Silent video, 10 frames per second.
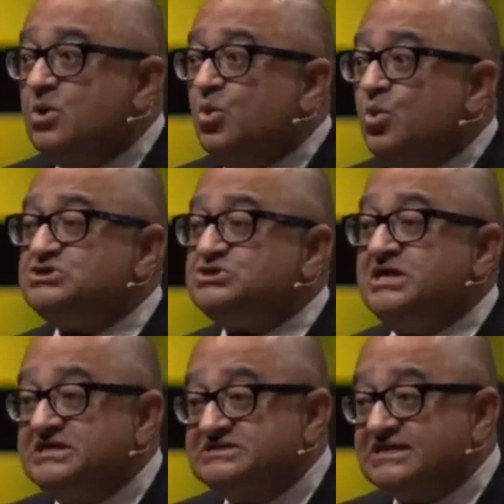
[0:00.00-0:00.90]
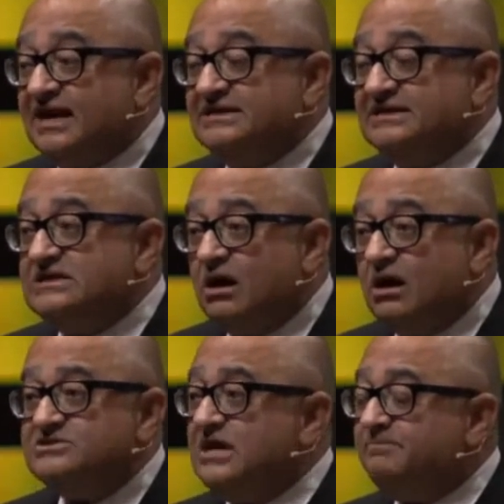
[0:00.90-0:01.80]
which is an
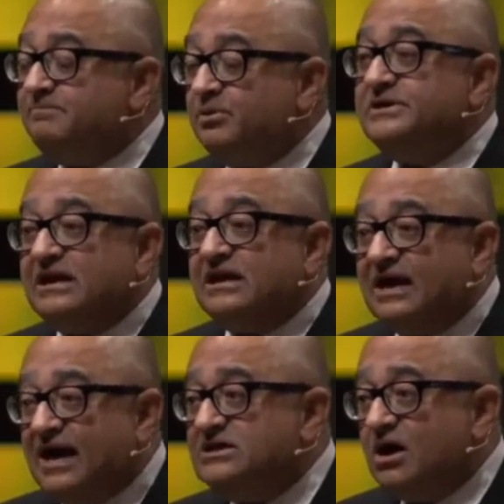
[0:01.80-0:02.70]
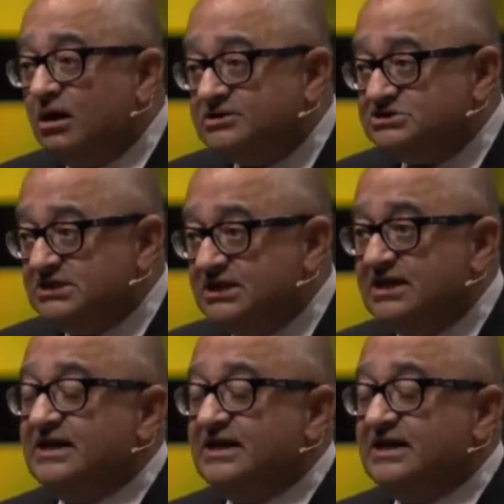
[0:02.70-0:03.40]
ideology, a political ideology,